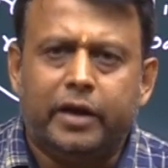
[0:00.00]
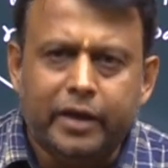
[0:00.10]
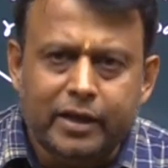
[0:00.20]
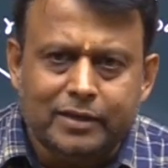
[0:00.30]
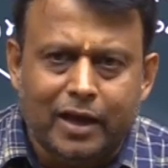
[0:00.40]

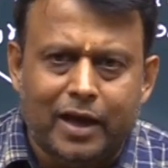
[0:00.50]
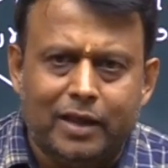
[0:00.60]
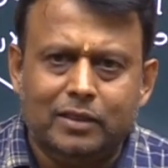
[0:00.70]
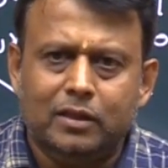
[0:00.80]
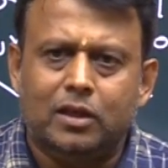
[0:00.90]

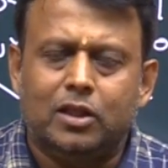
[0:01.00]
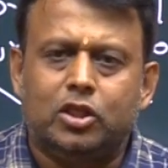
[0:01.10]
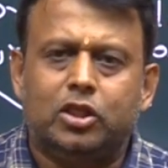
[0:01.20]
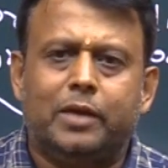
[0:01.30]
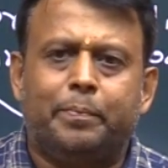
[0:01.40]
region,
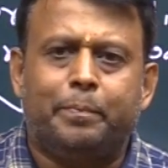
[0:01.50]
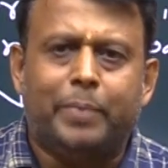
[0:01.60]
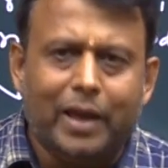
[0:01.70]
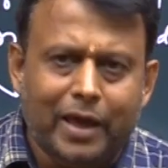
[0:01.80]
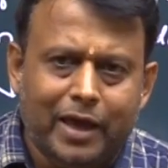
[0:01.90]
the
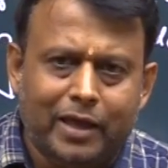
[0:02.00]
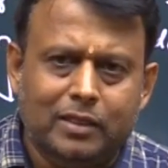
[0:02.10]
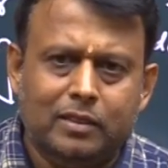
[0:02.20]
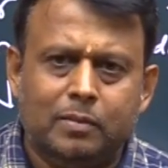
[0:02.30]
plane